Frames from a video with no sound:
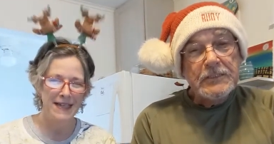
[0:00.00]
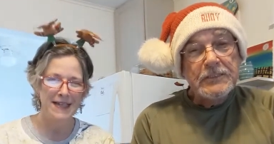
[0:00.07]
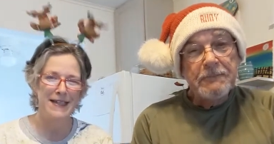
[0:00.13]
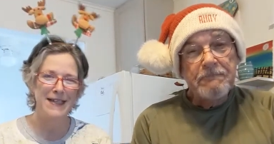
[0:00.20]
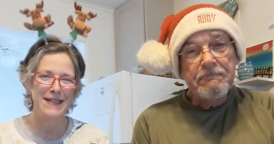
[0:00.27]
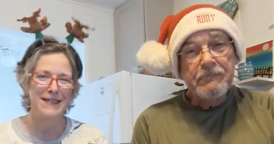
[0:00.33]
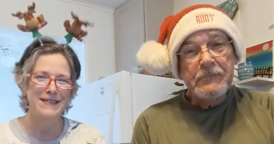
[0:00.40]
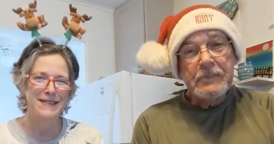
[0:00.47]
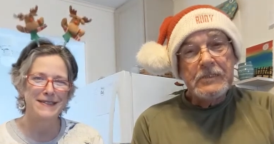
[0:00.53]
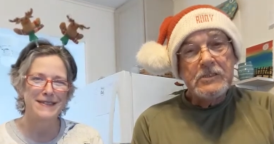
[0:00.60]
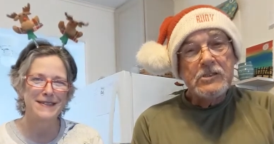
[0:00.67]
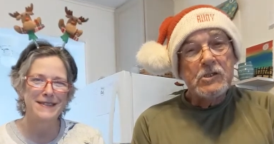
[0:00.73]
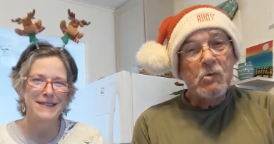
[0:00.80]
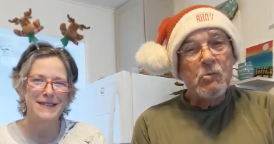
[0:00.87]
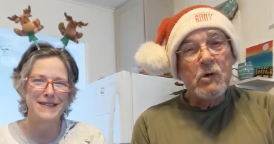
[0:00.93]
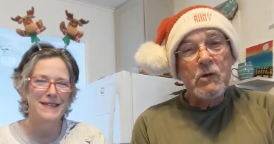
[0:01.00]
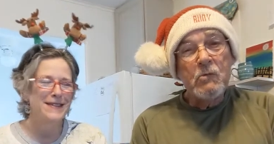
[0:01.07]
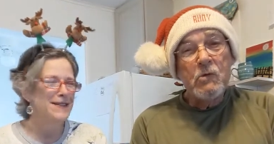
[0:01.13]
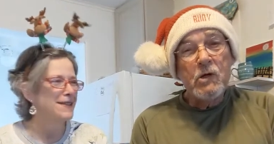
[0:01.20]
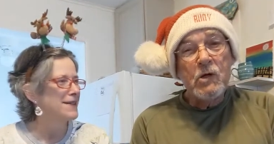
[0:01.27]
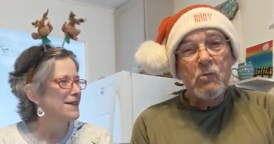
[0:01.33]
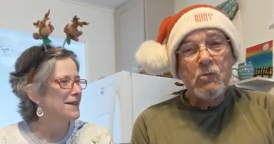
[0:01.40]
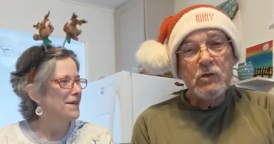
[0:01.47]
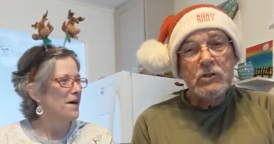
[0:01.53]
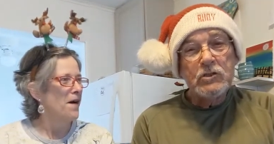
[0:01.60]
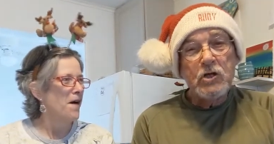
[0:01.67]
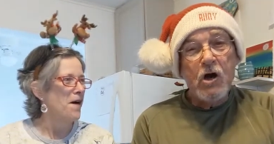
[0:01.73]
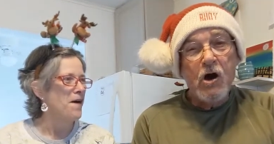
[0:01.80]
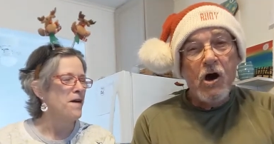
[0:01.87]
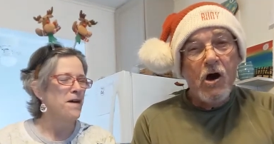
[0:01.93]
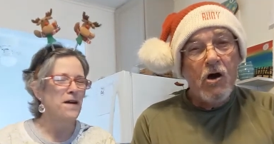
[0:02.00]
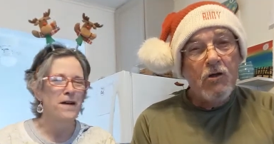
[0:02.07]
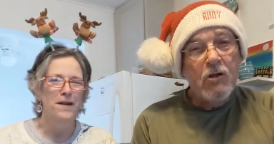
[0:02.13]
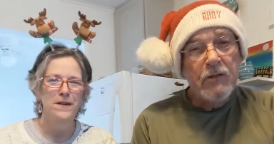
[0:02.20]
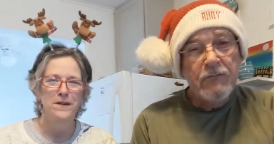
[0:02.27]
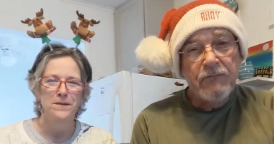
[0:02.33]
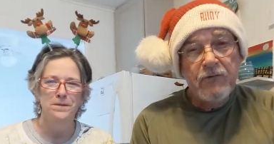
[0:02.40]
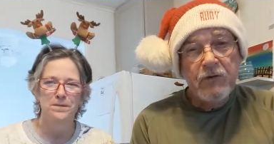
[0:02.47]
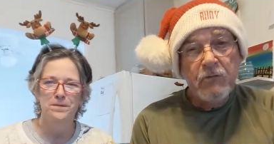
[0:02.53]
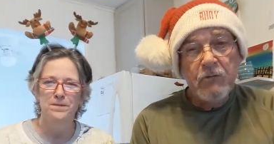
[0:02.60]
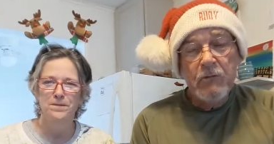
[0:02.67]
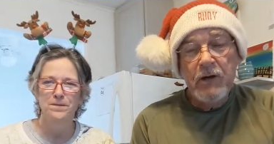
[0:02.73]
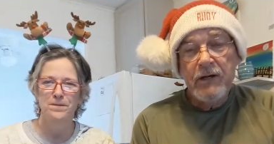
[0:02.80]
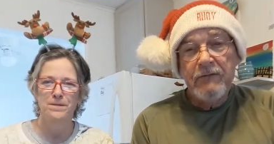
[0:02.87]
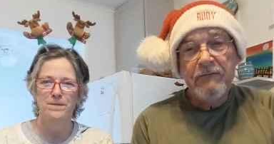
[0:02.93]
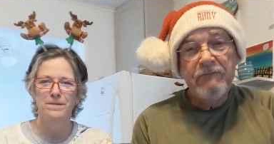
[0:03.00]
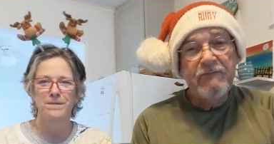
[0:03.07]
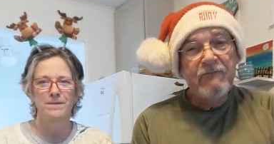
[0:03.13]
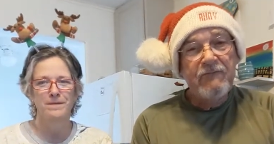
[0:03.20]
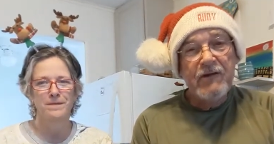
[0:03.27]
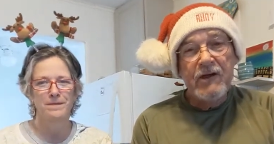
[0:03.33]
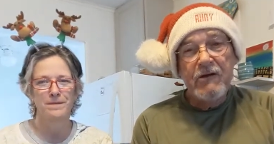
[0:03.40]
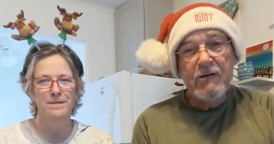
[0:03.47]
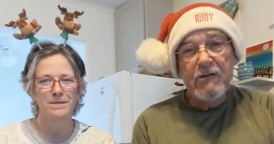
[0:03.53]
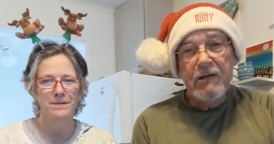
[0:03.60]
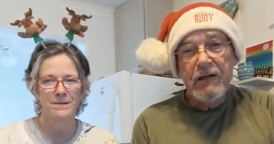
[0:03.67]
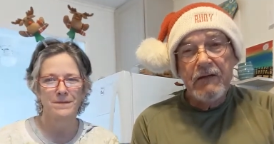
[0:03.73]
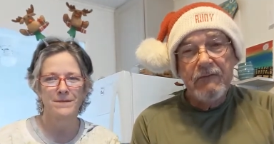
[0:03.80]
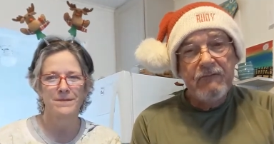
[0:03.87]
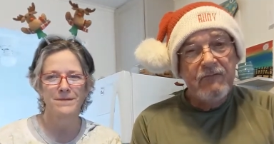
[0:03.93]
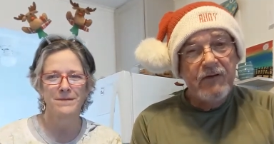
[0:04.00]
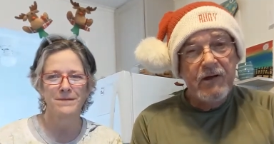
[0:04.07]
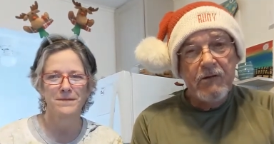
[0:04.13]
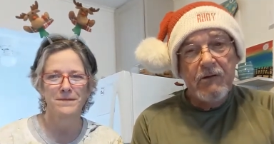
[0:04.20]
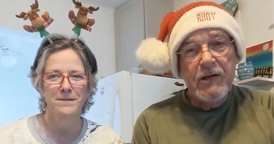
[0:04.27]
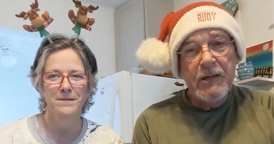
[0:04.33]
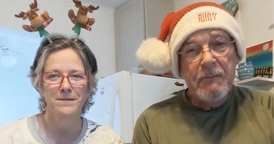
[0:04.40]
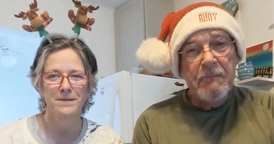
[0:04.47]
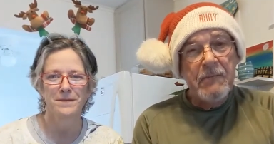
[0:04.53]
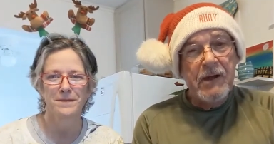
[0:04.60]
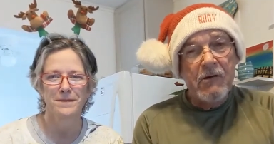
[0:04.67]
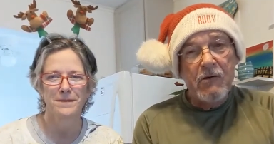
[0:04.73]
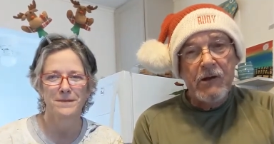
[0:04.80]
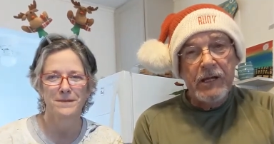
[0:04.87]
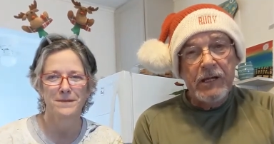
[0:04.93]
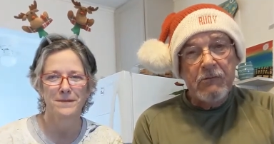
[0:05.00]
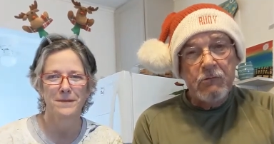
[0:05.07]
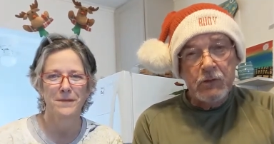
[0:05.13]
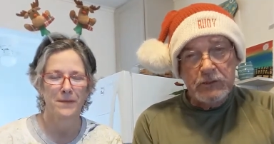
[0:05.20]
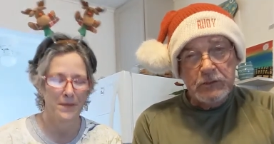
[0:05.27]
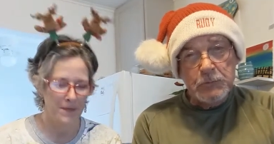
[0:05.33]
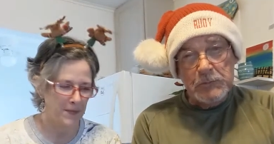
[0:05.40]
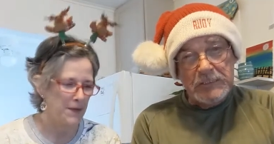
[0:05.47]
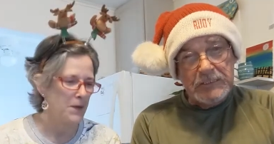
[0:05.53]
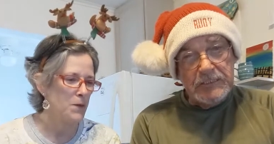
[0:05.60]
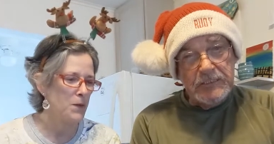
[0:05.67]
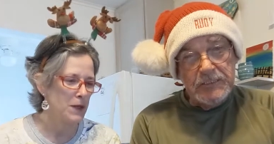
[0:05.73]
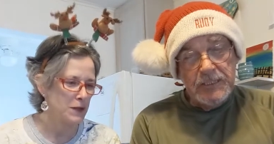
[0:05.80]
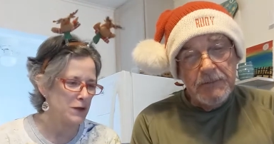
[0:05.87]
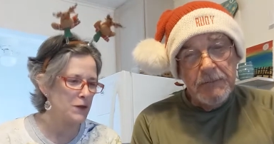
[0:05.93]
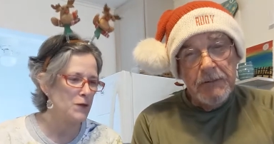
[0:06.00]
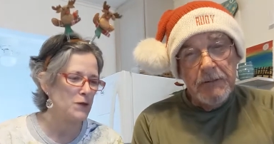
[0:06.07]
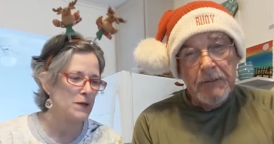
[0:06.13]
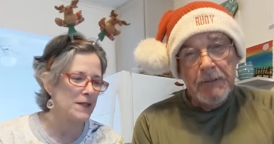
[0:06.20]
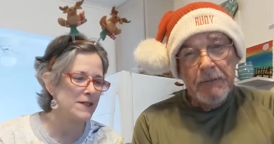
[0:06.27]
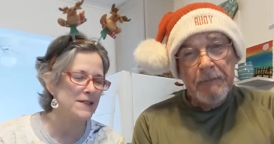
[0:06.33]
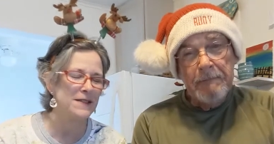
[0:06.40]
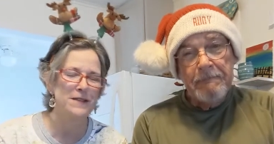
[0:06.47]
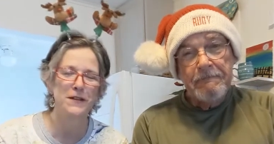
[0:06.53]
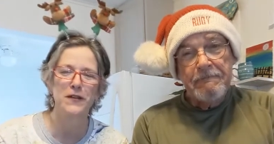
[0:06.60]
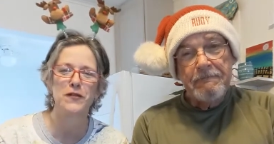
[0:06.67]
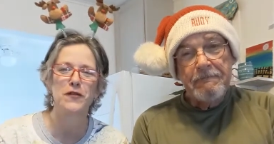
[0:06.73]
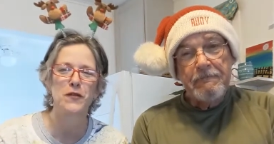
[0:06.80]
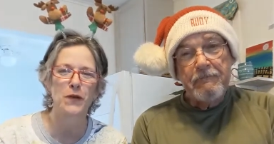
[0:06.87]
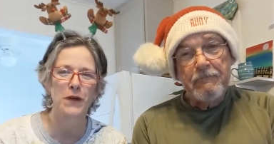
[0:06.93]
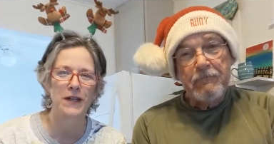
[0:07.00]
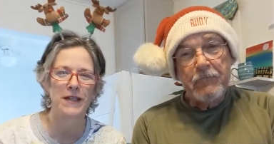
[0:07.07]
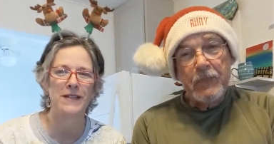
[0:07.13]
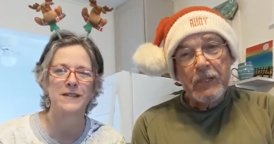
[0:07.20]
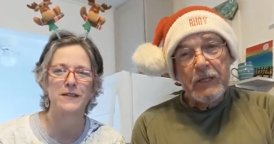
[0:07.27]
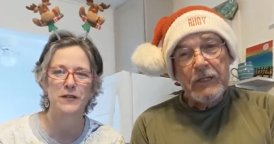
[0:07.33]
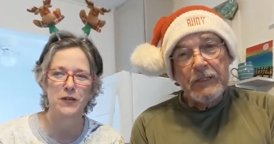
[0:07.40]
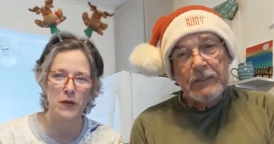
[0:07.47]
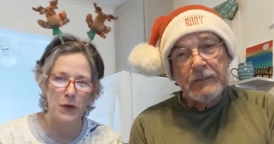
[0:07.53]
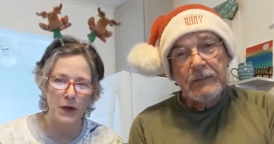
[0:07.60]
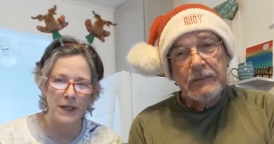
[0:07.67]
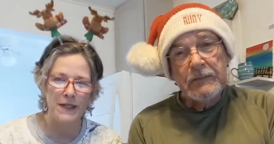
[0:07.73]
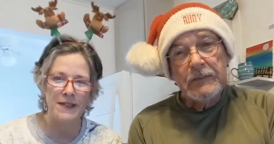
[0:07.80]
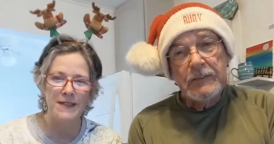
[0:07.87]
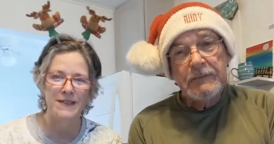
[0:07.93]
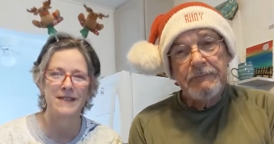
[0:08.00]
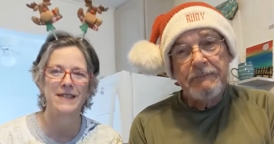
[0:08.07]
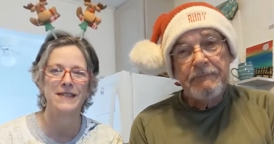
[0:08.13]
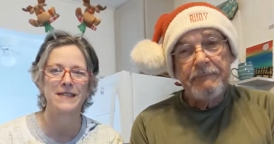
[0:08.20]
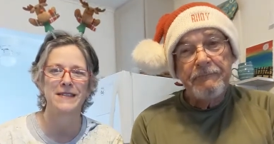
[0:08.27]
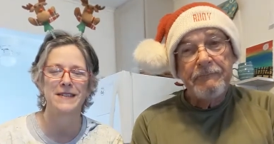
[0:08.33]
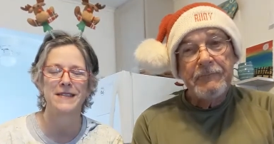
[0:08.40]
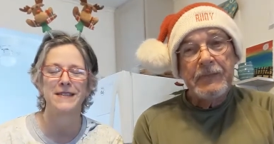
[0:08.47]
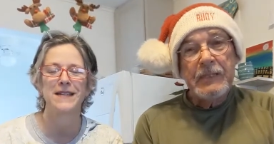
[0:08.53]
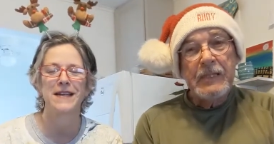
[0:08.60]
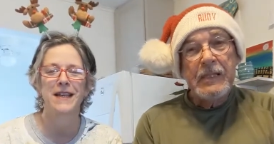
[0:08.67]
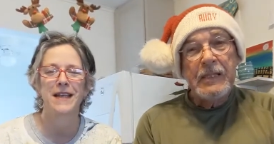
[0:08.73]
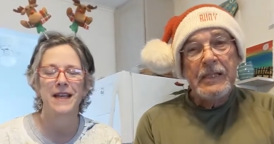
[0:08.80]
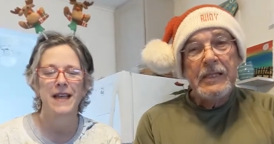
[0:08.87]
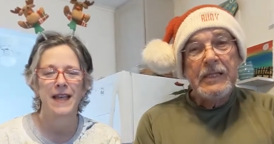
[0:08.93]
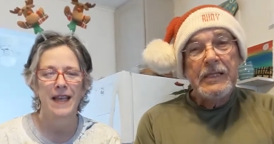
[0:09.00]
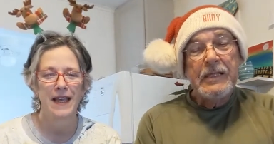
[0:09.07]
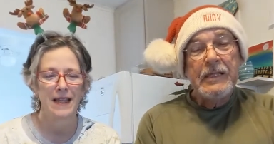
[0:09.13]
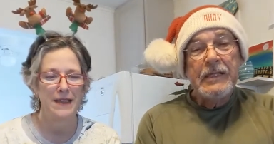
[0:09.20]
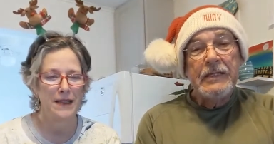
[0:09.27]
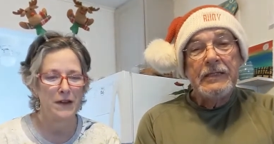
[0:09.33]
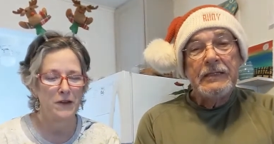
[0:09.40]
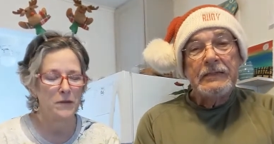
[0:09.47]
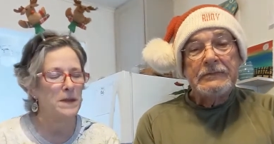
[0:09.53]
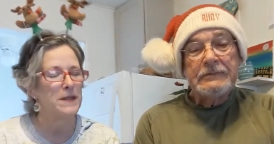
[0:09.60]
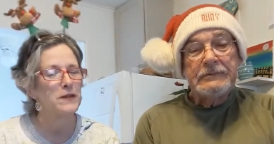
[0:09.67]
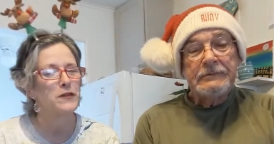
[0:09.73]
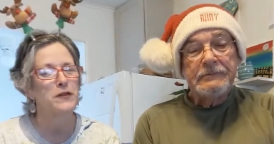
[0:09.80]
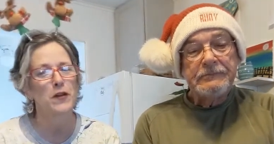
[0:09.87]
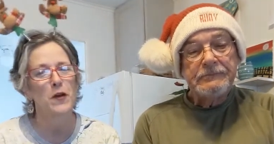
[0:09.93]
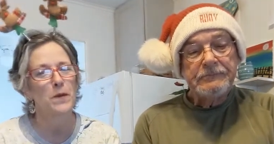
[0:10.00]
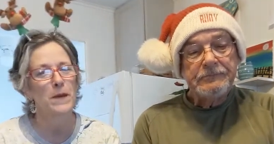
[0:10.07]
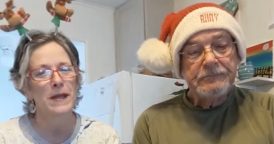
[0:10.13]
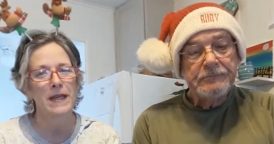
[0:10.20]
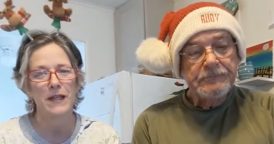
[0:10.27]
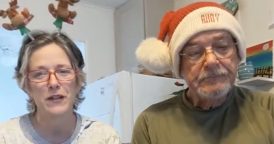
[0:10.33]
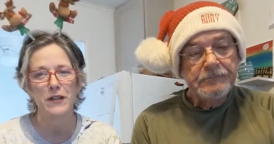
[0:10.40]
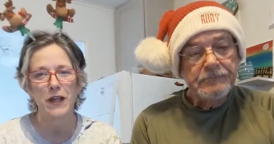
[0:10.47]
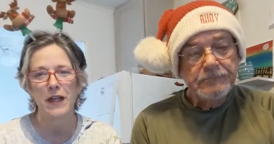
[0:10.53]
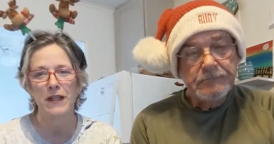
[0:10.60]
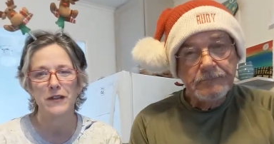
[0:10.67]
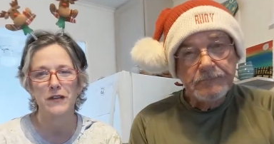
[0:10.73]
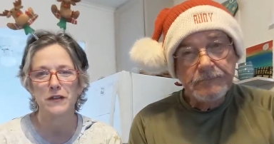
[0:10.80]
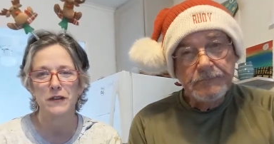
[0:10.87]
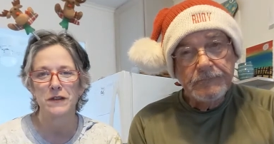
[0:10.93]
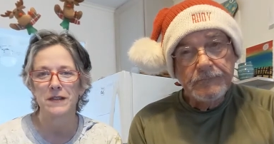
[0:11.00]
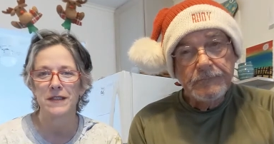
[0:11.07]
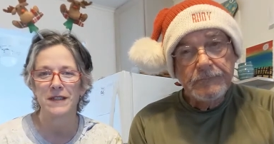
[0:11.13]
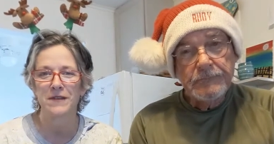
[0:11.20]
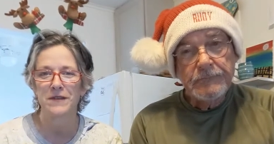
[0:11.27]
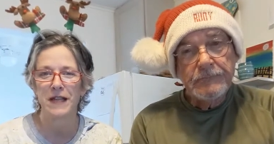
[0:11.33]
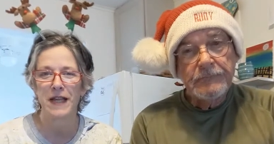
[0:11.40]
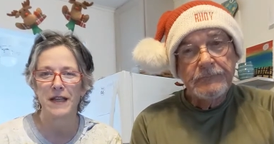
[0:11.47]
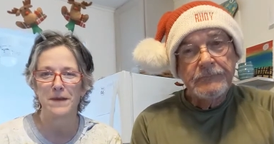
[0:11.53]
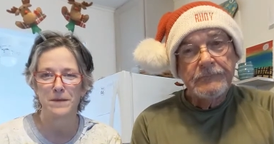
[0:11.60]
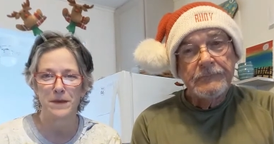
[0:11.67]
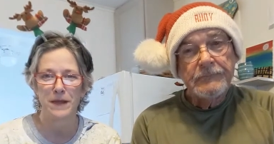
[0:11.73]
Speaker 1: It is. So we want to wish all of you a very, very Merry Christmas. We
Speaker 2: do. This is a joyous, joyous season. And there have been so many changes that have taken